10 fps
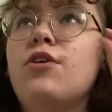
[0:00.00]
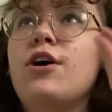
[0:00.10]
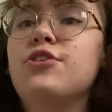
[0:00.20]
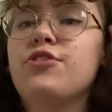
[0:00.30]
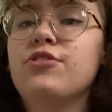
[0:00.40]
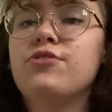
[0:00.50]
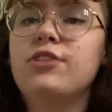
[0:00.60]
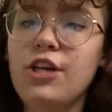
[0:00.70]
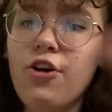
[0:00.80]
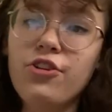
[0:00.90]
and
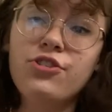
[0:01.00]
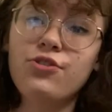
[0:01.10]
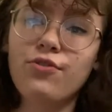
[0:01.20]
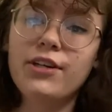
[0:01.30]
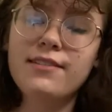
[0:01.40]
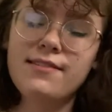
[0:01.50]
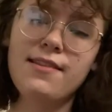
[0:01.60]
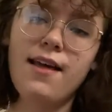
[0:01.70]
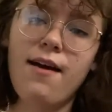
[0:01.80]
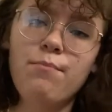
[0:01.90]
the other stories
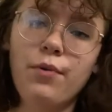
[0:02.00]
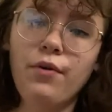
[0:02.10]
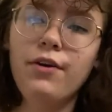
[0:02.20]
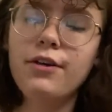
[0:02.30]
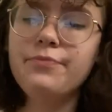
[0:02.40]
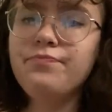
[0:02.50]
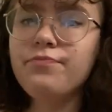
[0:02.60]
in that book,